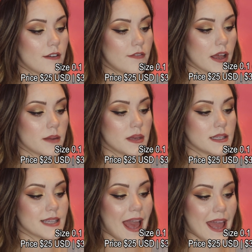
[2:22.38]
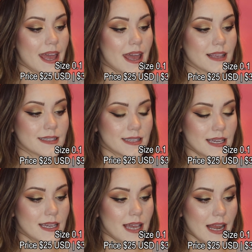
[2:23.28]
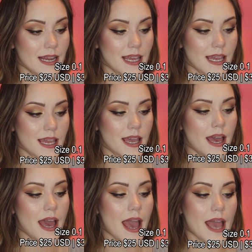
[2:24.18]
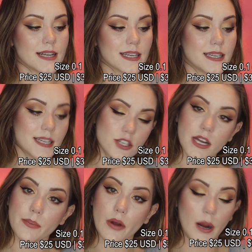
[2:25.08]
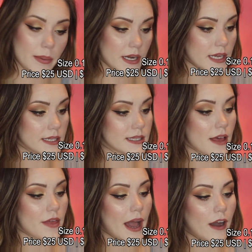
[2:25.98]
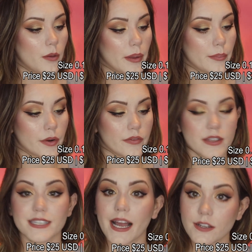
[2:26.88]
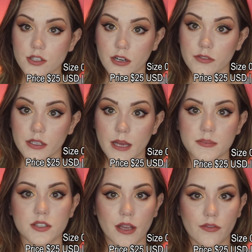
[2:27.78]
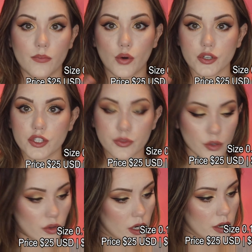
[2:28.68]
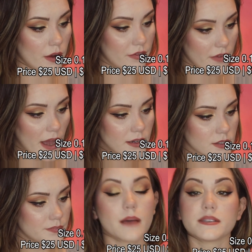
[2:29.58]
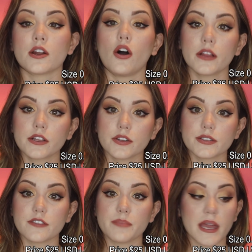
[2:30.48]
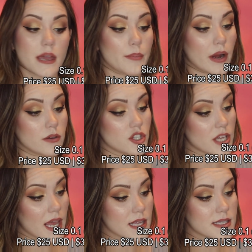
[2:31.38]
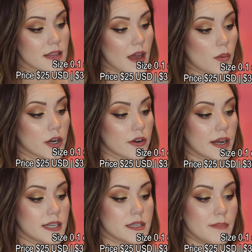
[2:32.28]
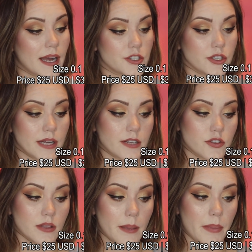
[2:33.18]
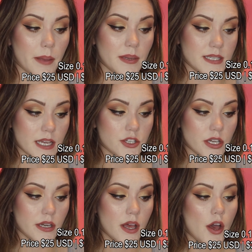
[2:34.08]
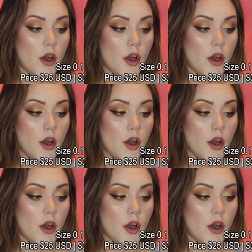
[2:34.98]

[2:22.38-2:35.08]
vitamins A, C, and E, and conditioning properties that help improve the texture of your lips to give a more smoother effect. Comes in all-inclusive pink and brown shades that were created to match your natural lip pigmentation,